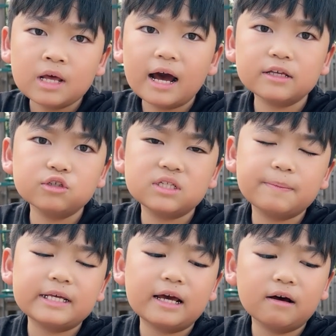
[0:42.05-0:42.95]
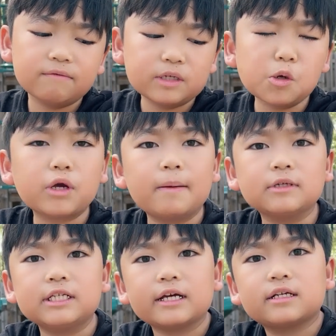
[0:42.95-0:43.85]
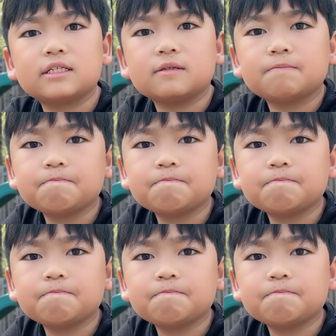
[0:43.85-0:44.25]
I used to be a video game addict.